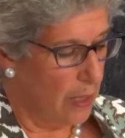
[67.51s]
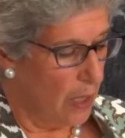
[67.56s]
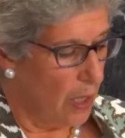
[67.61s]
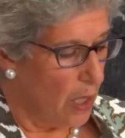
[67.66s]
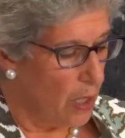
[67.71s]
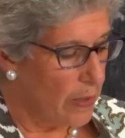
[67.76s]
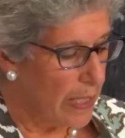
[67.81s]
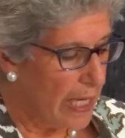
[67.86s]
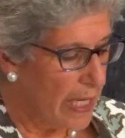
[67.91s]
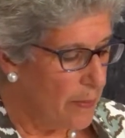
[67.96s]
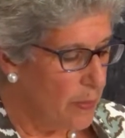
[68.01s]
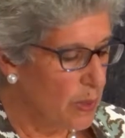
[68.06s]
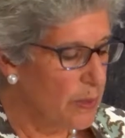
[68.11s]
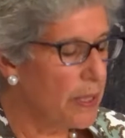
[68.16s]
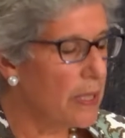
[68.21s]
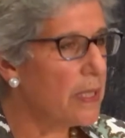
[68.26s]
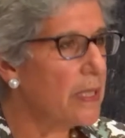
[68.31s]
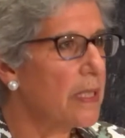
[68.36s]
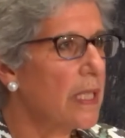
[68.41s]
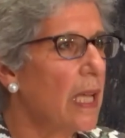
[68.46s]
are able
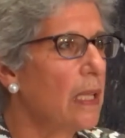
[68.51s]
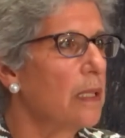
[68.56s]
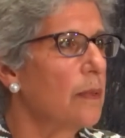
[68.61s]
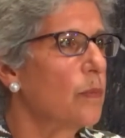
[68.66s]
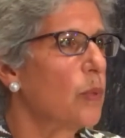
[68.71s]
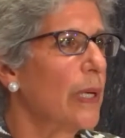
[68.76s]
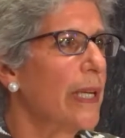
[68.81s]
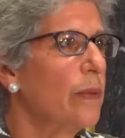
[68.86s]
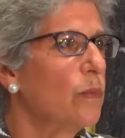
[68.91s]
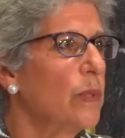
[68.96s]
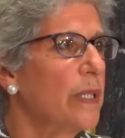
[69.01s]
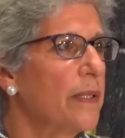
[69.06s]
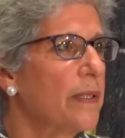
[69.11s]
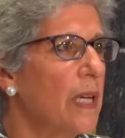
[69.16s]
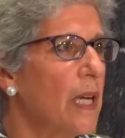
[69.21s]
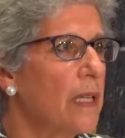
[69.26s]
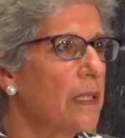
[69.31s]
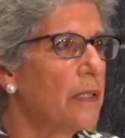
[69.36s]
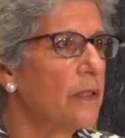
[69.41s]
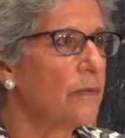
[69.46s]
to celebrate with
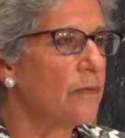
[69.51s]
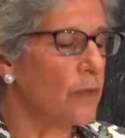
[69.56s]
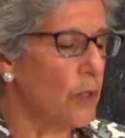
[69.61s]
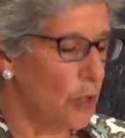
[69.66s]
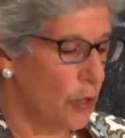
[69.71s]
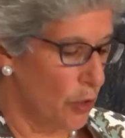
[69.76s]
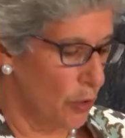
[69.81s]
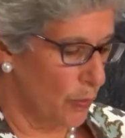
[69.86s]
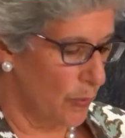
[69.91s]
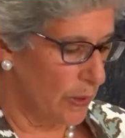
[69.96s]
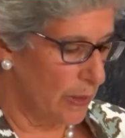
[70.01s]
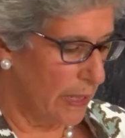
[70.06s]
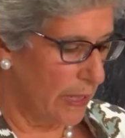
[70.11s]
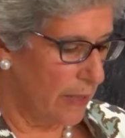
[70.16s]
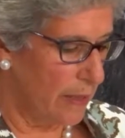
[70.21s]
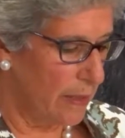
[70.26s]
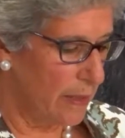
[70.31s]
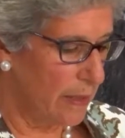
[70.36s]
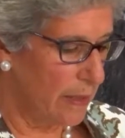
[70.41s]
us virtually.